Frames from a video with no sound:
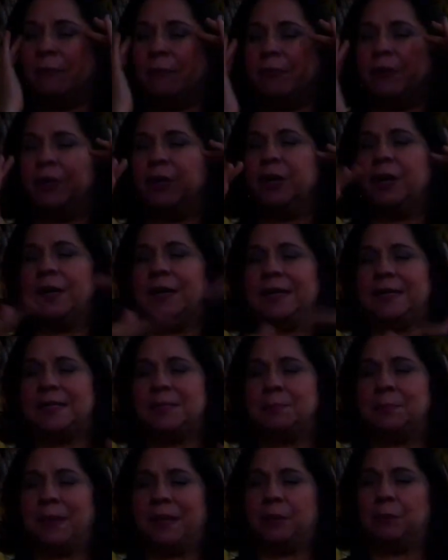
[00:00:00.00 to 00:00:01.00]
of her
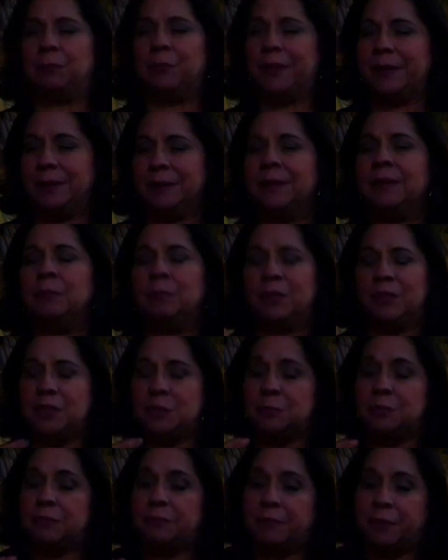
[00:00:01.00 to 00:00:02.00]
is bedridden when
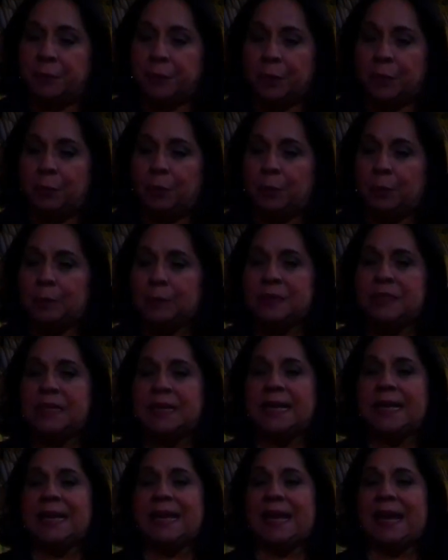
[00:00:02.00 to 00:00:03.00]
she was very old,
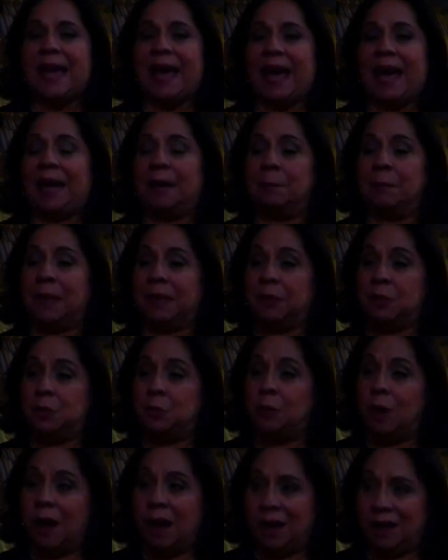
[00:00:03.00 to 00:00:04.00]
and my
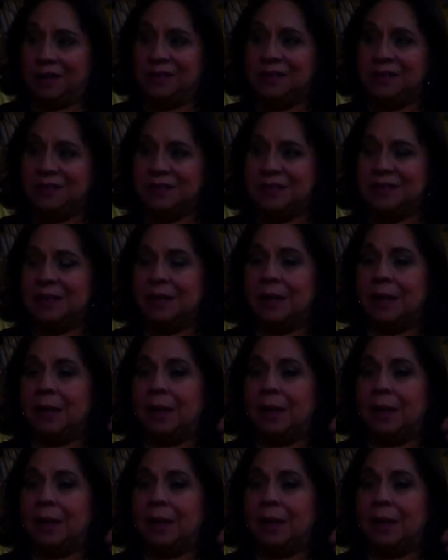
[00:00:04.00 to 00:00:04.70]
two aunts,